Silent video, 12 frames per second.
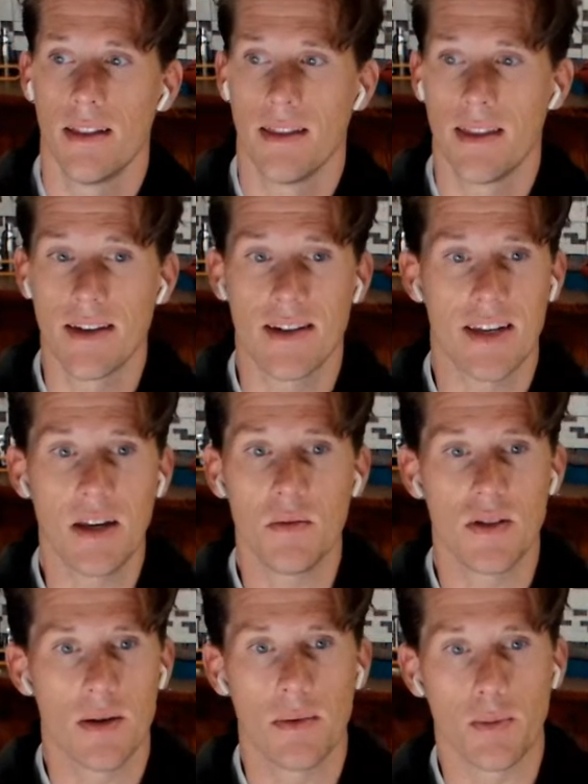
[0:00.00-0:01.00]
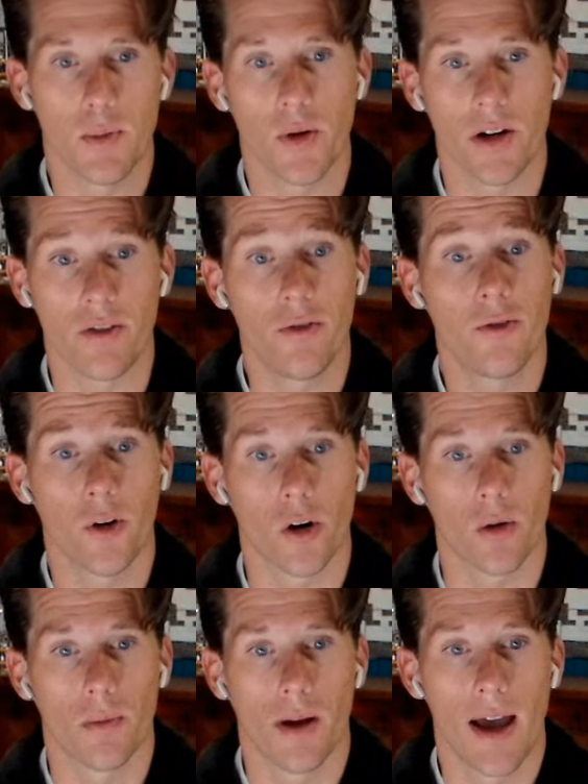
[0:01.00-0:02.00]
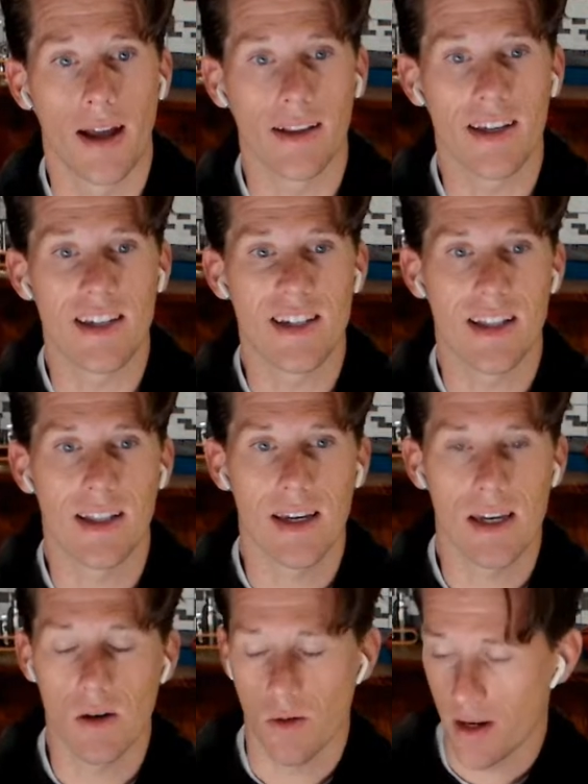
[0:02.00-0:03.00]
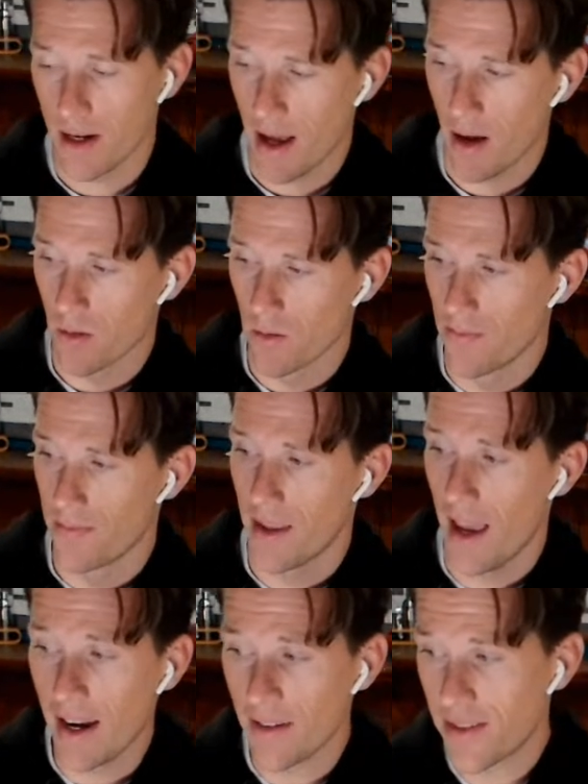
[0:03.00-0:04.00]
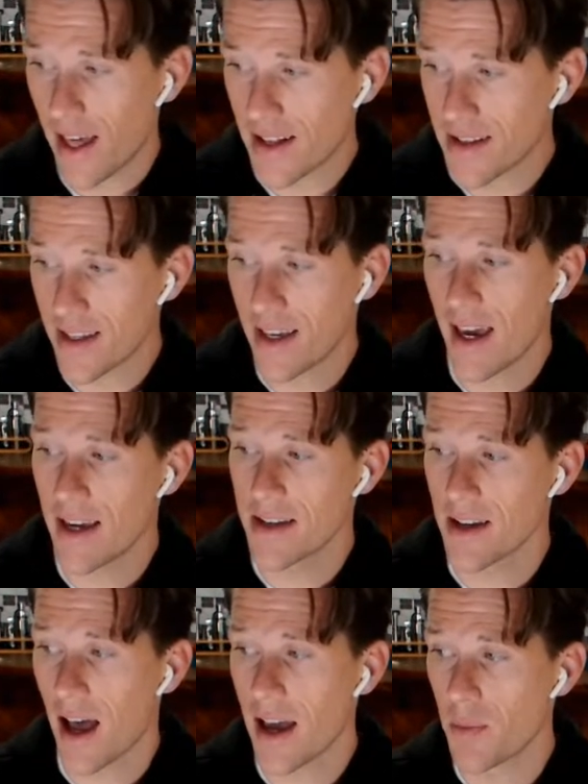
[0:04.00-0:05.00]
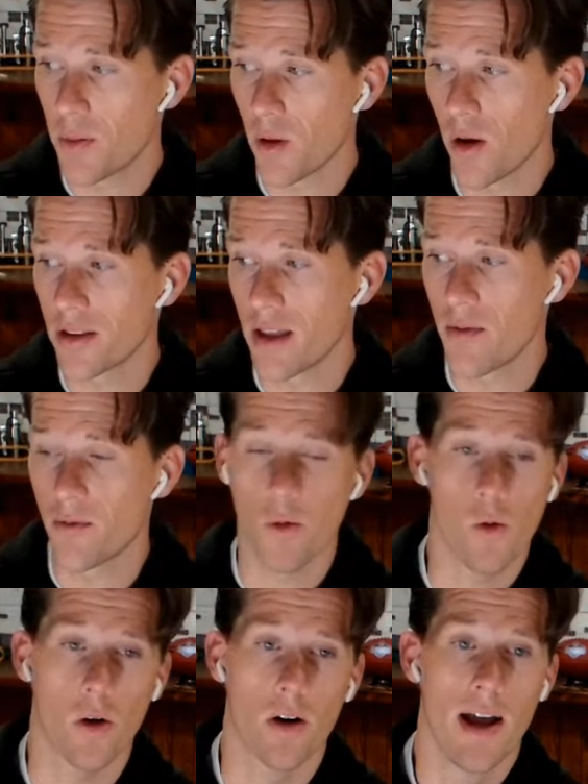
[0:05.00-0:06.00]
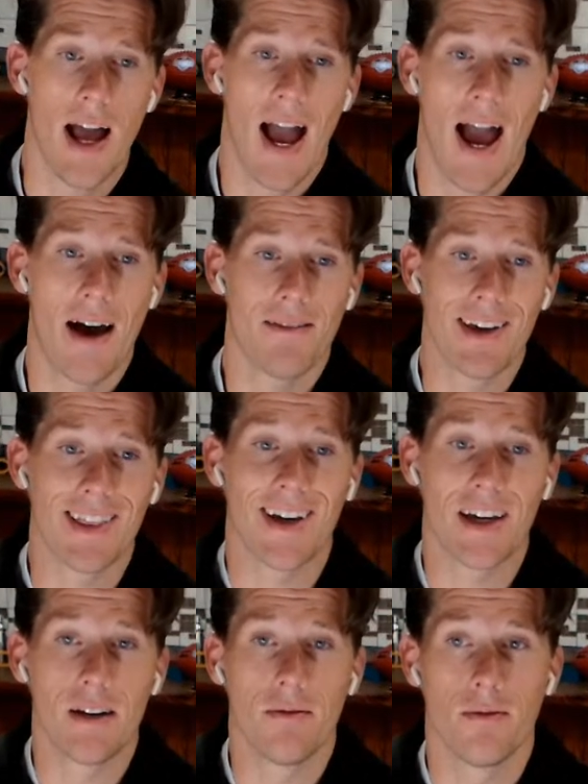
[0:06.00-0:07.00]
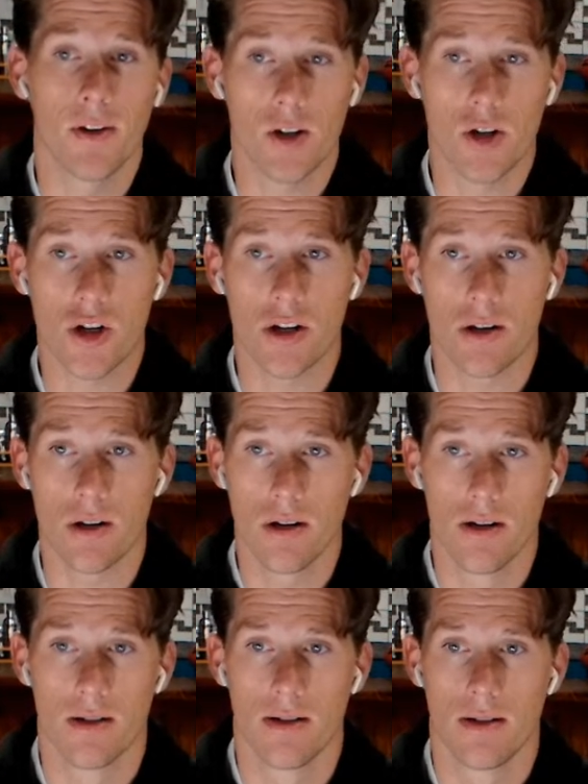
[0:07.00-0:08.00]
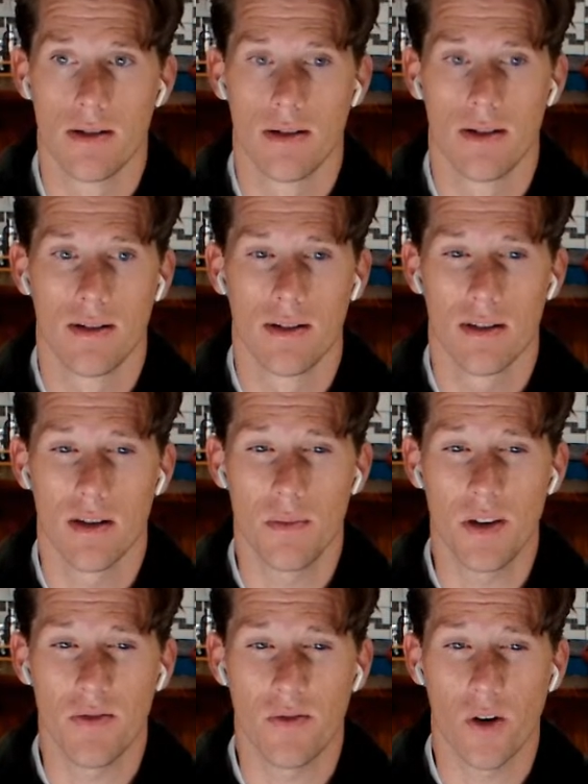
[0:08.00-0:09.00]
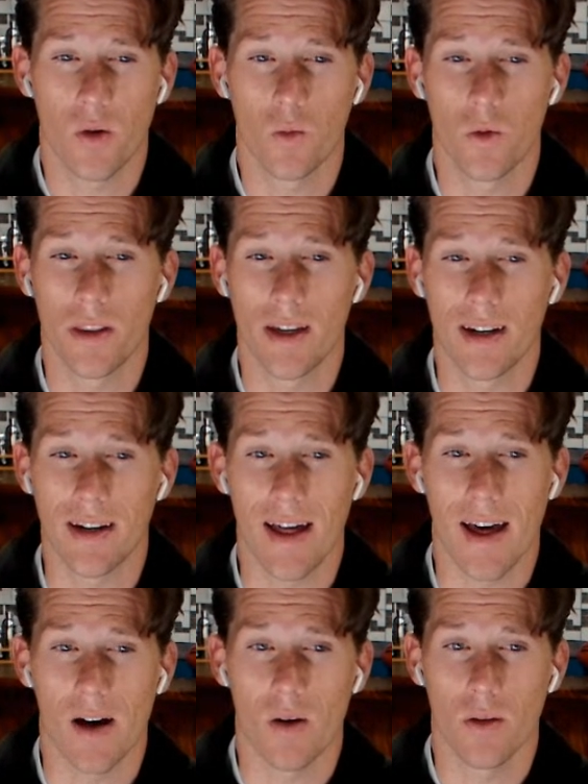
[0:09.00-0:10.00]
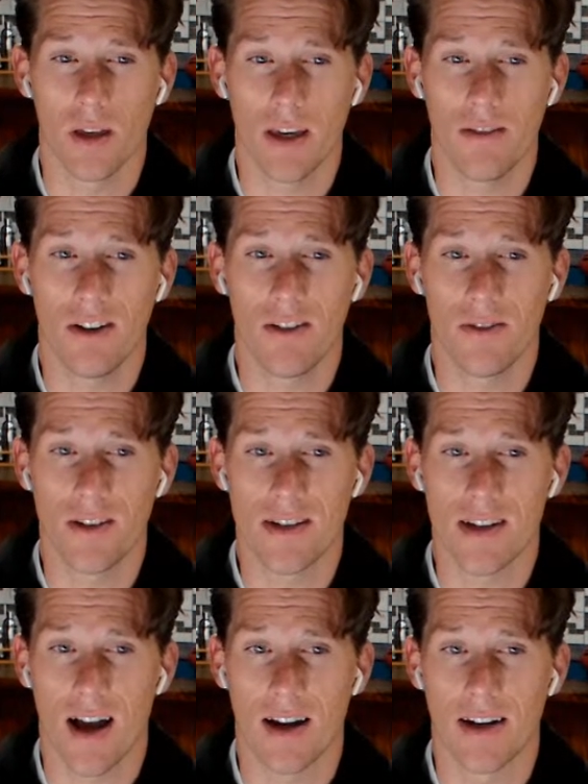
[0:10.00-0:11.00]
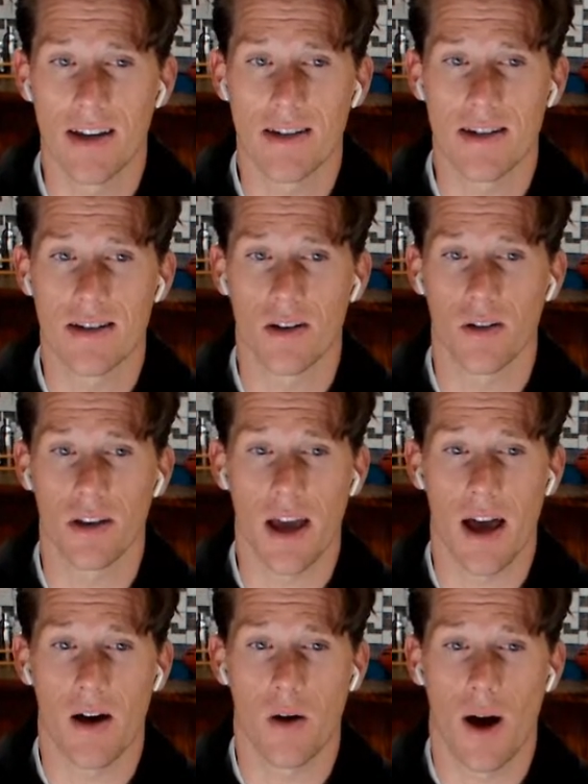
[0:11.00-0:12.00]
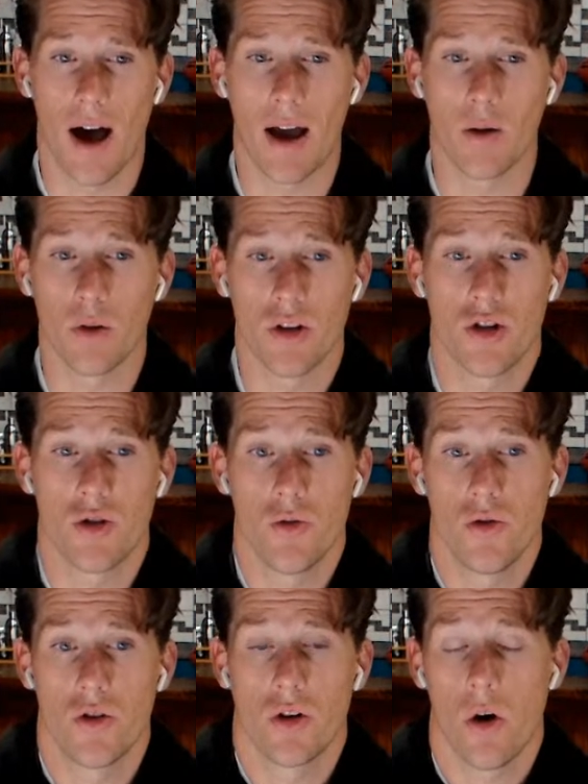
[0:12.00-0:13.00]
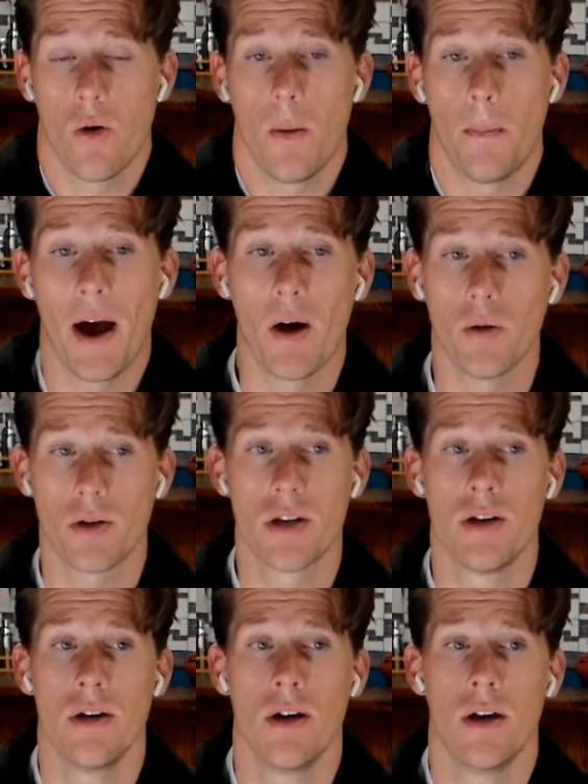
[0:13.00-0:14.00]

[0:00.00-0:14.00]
this seems to be pretty firm, at least in the here and now. And if that's the case, I applaud them for having the conviction to be firm with it now, even if it's not necessarily how I would choose to go about